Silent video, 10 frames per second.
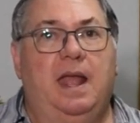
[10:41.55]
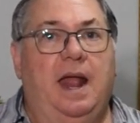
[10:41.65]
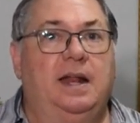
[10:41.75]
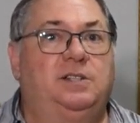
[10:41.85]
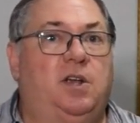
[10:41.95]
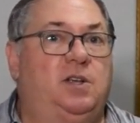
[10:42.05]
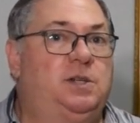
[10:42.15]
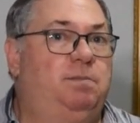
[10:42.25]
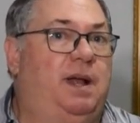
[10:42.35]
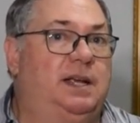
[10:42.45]
And it's
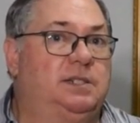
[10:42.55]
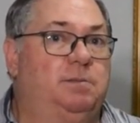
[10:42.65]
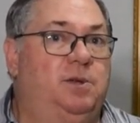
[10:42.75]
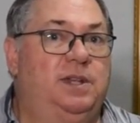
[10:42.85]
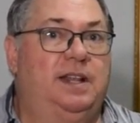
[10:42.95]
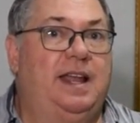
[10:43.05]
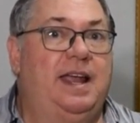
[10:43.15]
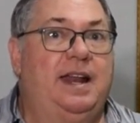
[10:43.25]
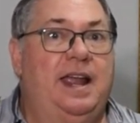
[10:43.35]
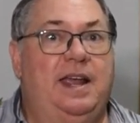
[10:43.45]
also plausible that
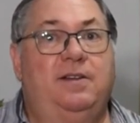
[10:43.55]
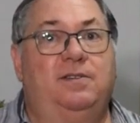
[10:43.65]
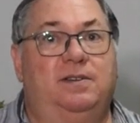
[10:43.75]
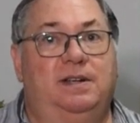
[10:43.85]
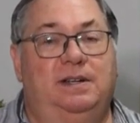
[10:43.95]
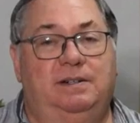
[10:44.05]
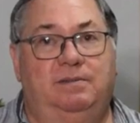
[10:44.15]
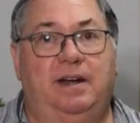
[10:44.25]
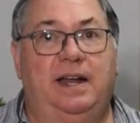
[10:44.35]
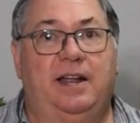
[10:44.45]
they inhaled
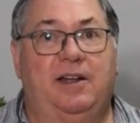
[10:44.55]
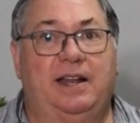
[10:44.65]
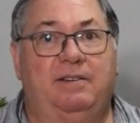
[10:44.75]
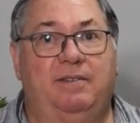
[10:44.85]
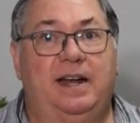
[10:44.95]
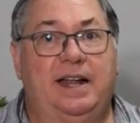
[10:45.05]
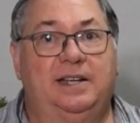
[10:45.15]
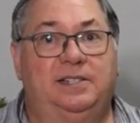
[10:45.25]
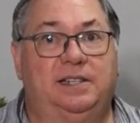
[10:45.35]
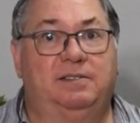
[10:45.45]
radi
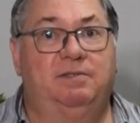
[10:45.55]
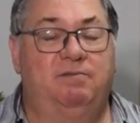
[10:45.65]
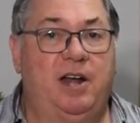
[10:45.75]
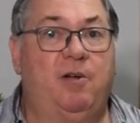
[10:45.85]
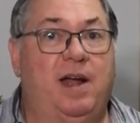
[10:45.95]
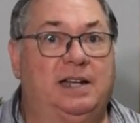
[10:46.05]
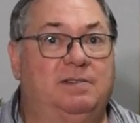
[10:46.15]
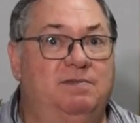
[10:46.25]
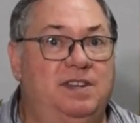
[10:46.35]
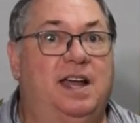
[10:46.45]
radiation,
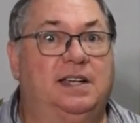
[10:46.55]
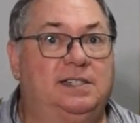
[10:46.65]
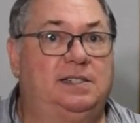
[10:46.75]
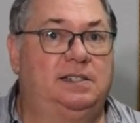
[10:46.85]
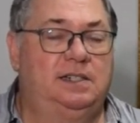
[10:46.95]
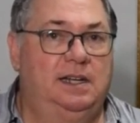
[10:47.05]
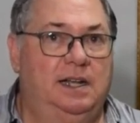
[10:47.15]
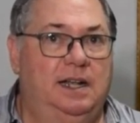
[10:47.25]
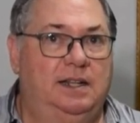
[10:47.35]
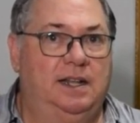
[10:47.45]
radioactive dust
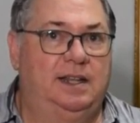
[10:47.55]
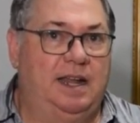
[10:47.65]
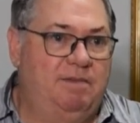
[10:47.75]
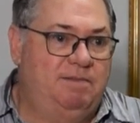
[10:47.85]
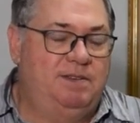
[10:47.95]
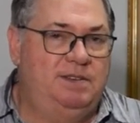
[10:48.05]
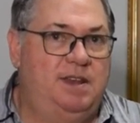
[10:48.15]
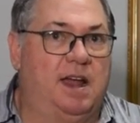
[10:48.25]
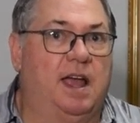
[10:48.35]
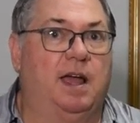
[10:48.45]
that they
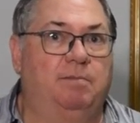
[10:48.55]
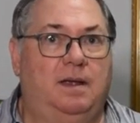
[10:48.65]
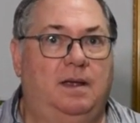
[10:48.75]
dug up.